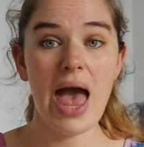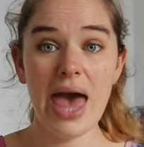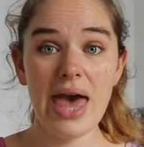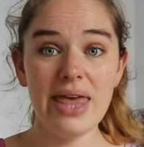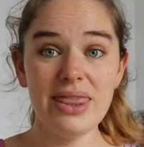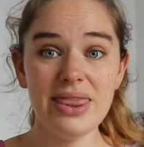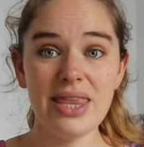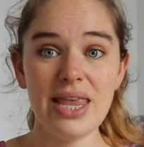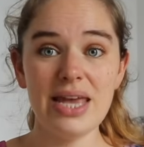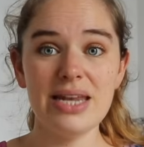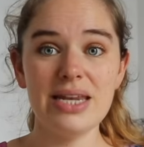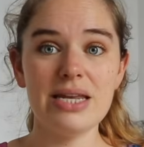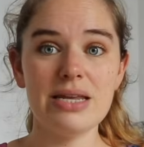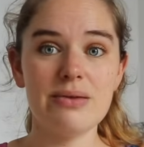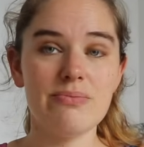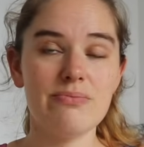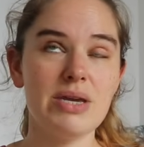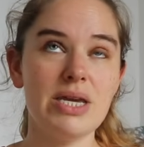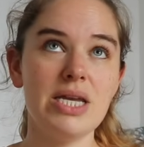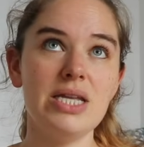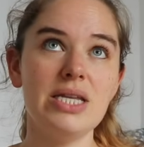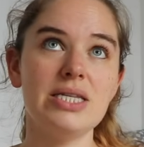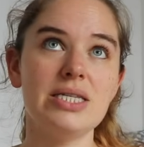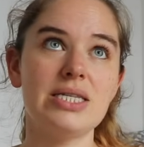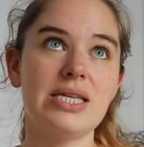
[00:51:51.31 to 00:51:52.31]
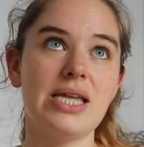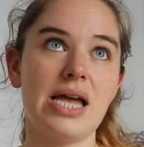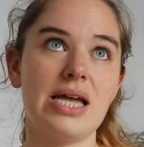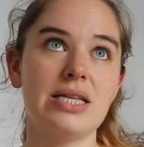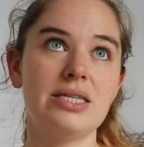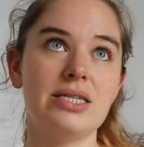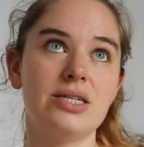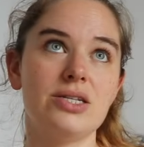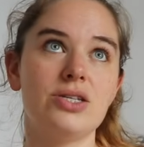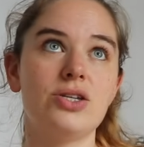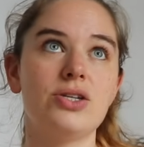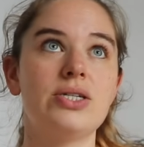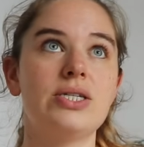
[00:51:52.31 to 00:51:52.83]
And then it means
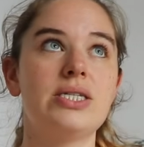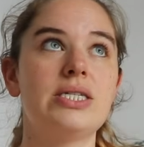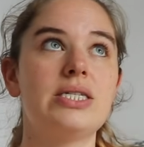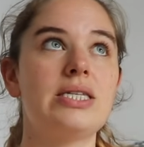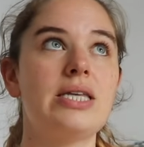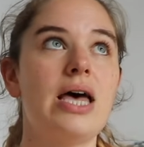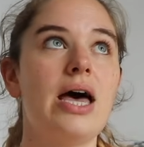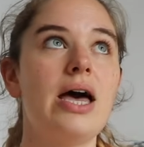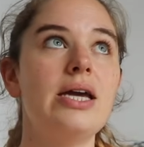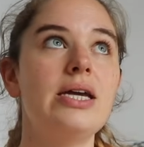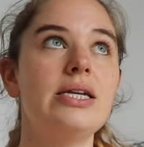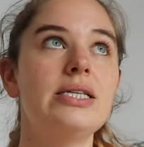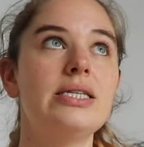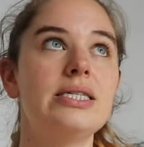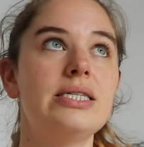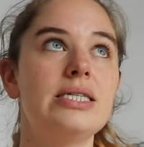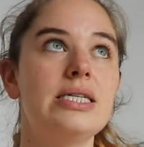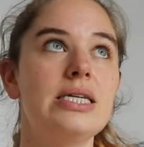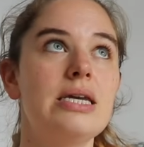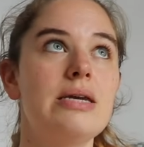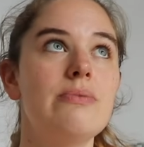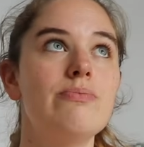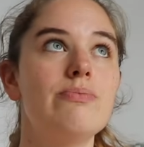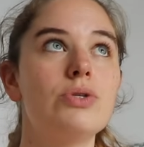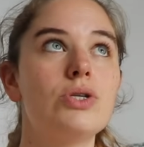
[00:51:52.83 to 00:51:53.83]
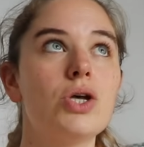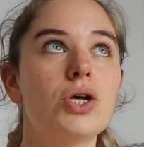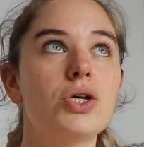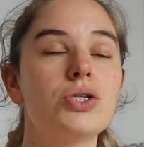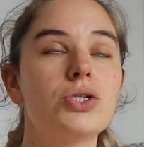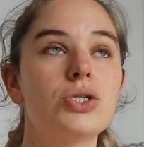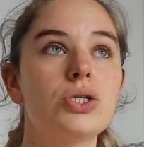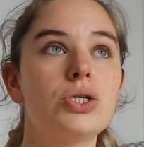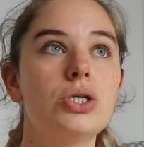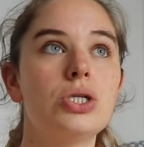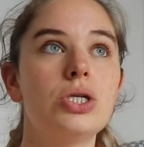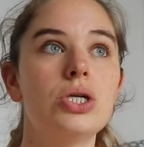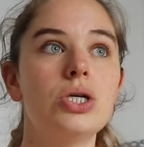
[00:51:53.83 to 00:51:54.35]
that the side seam
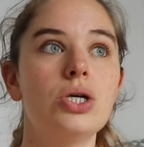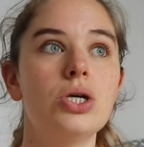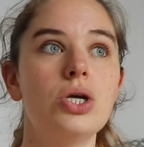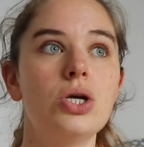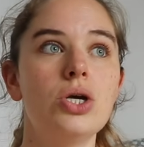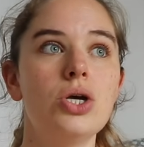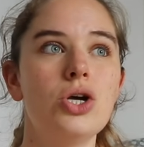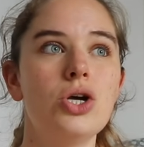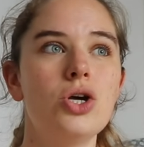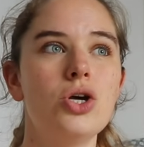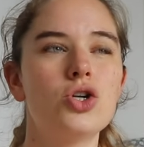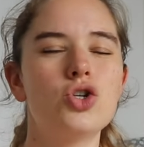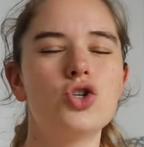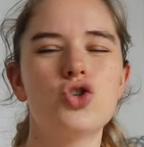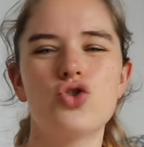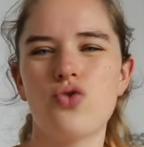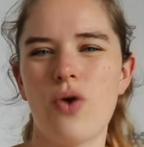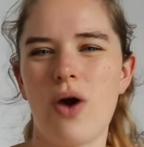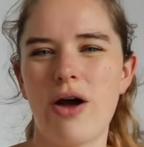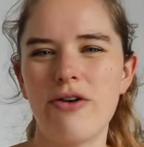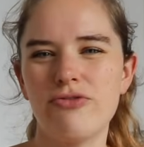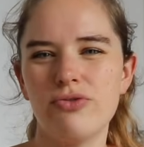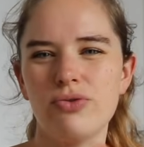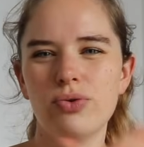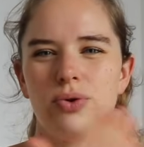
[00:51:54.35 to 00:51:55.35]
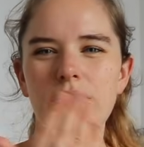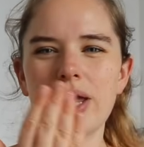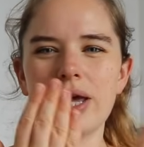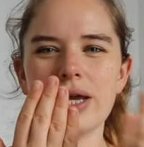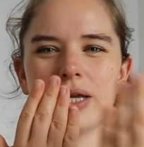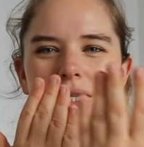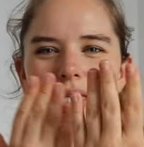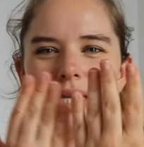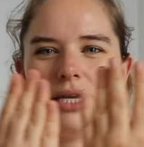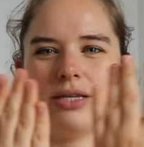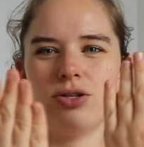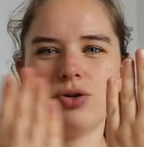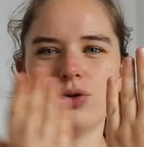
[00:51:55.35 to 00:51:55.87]
doesn't travel,
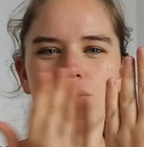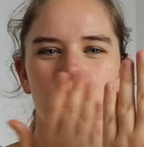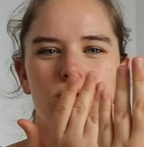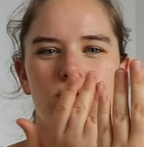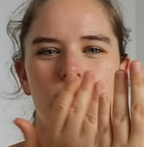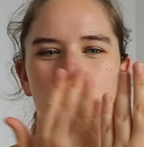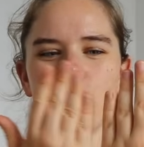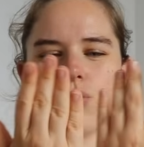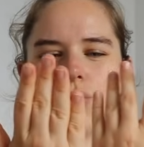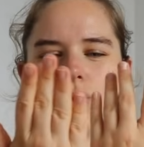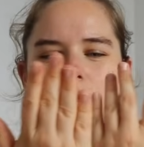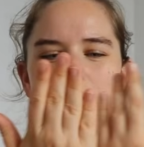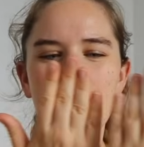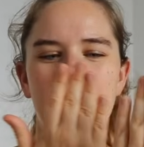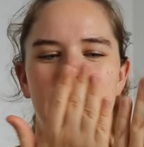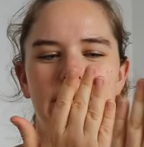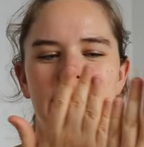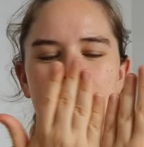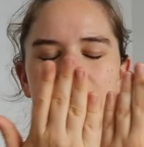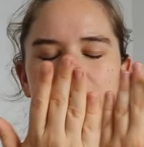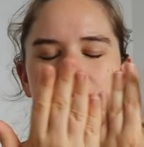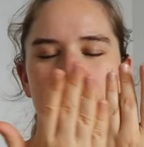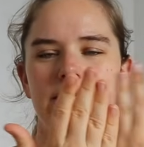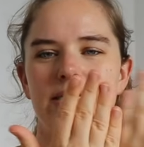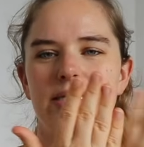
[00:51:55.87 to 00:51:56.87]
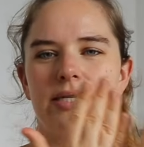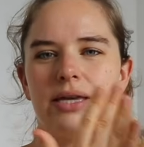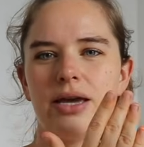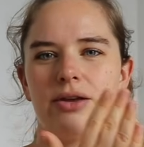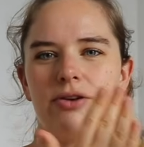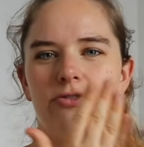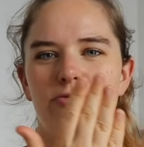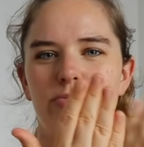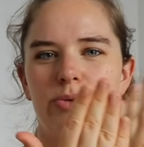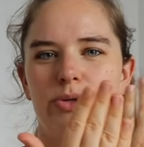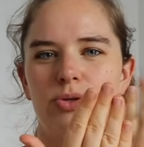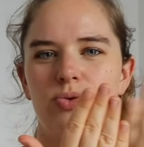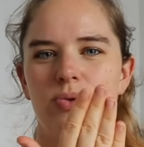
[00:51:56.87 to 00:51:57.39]
like they don't go like this kind
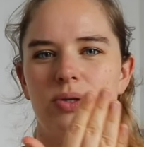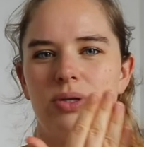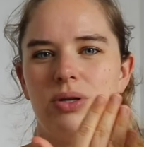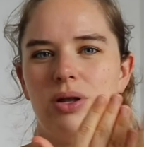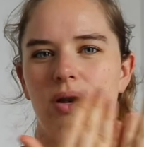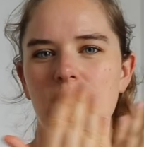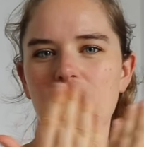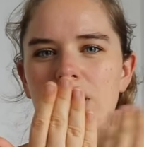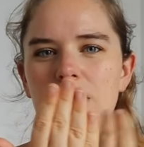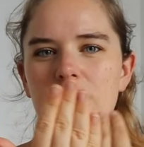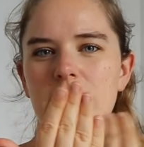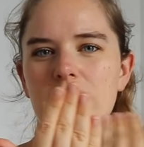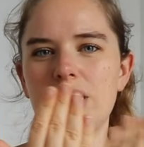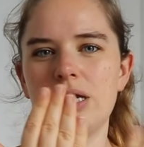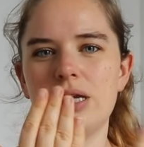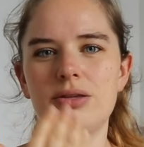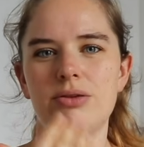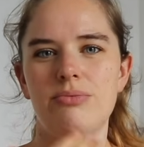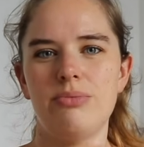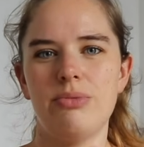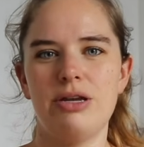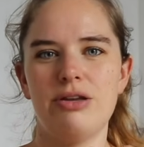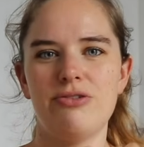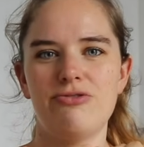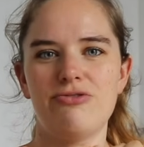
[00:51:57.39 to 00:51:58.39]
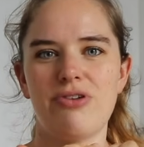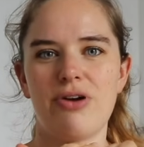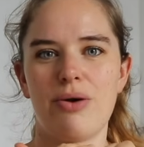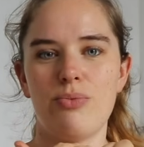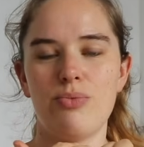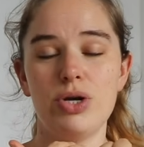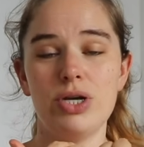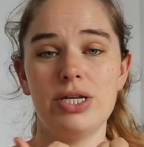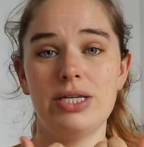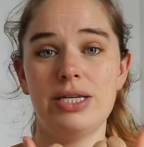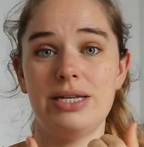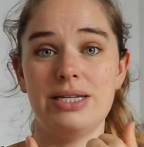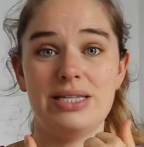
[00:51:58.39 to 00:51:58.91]
of between the lining and the main
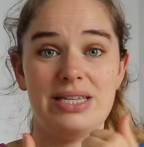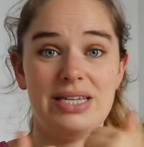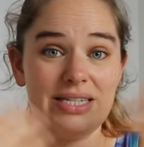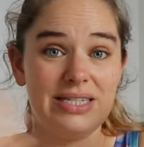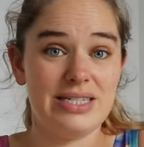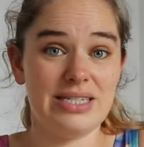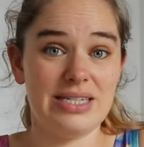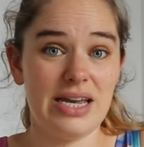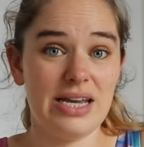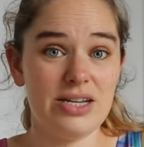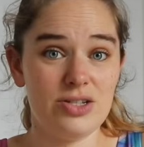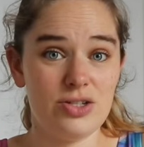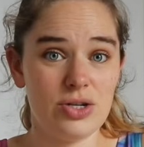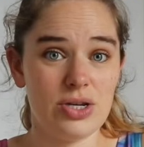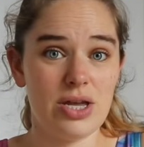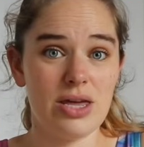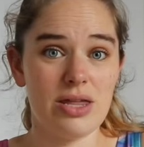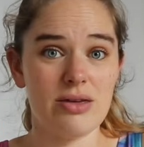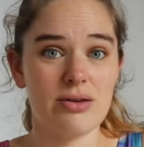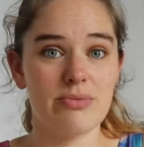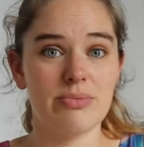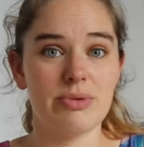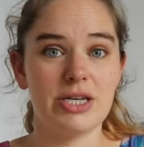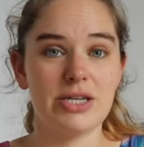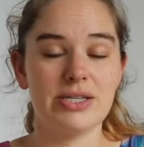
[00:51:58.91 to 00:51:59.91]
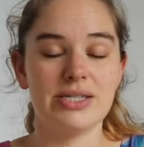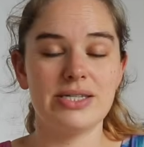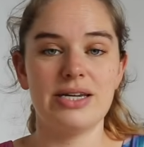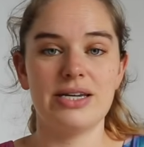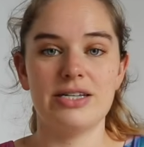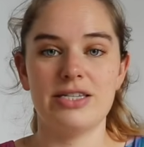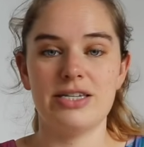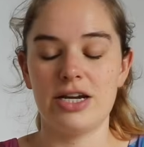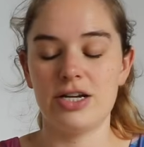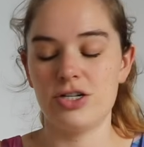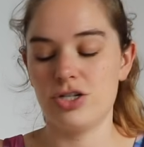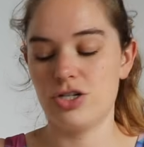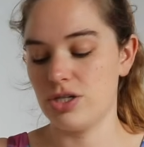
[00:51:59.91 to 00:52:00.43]
fabric. They stay together because they're
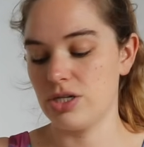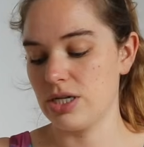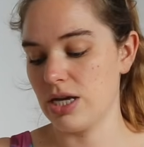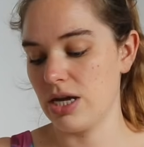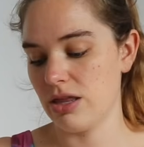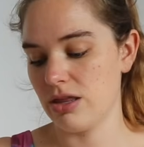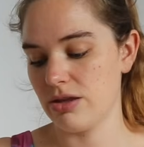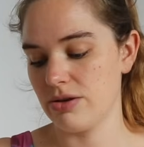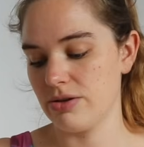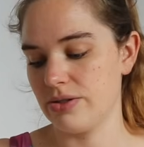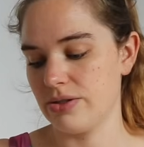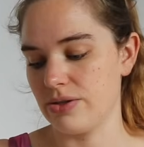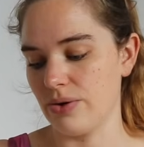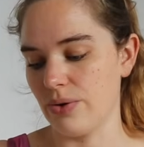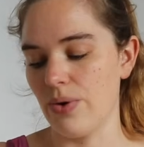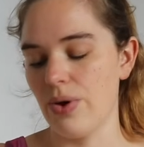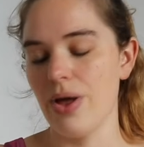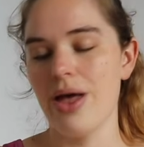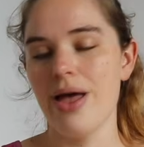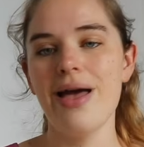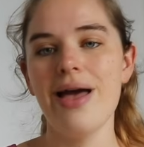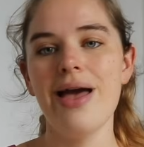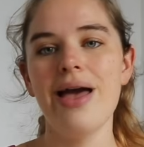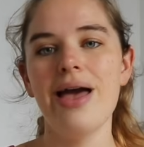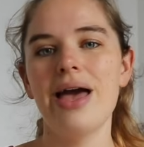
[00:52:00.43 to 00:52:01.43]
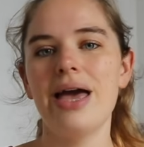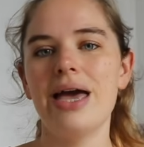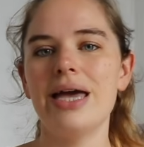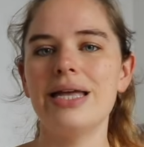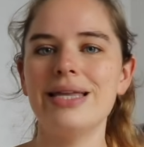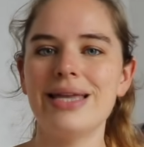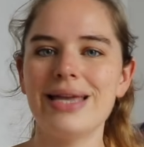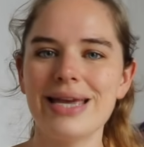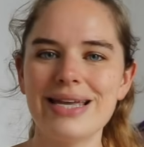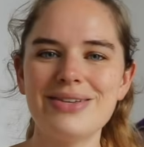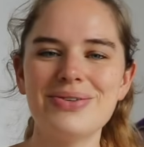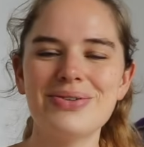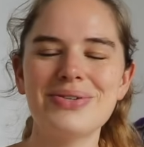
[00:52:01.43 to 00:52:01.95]
attached together. So
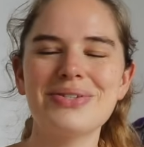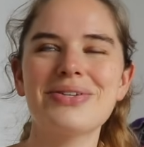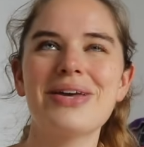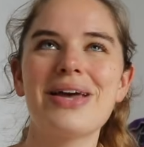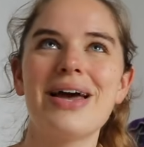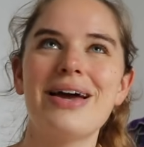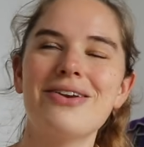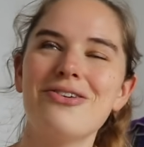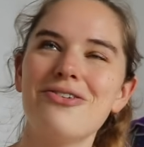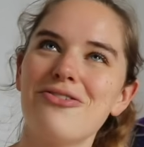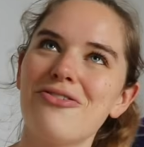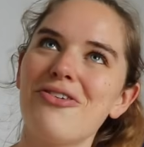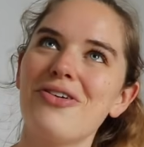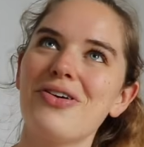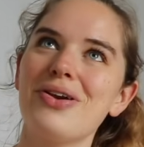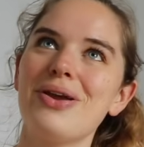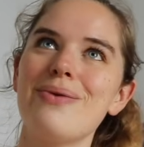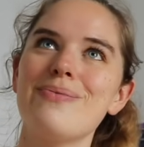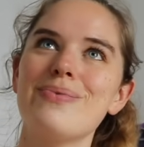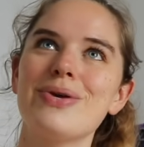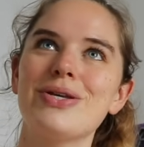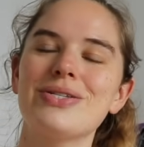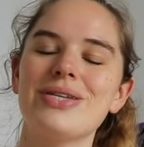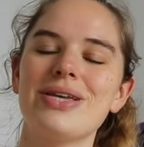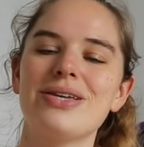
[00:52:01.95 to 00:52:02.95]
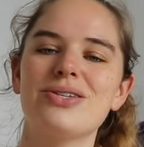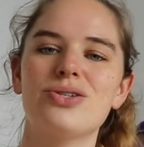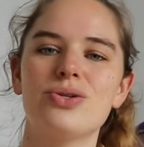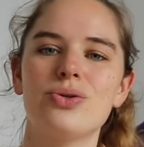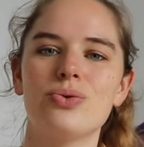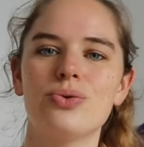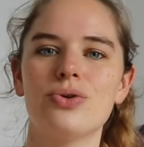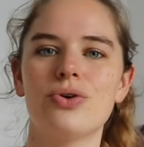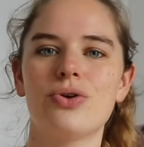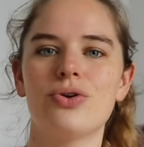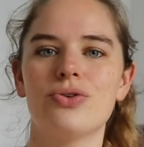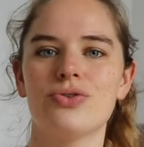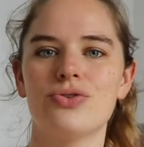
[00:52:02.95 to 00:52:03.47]
it was kind of funny because I saw
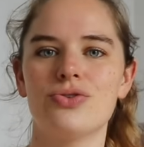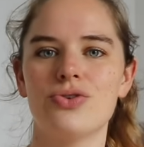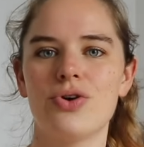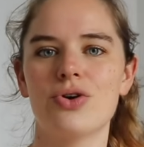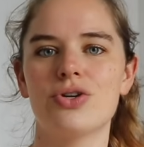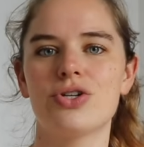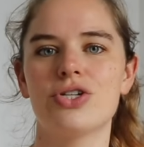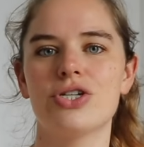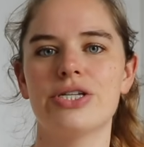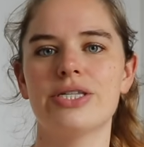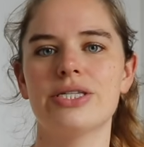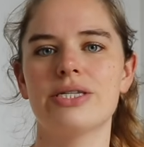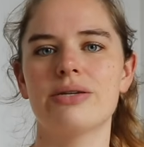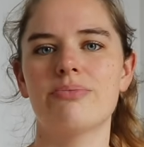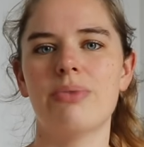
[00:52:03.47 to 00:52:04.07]
the constructions.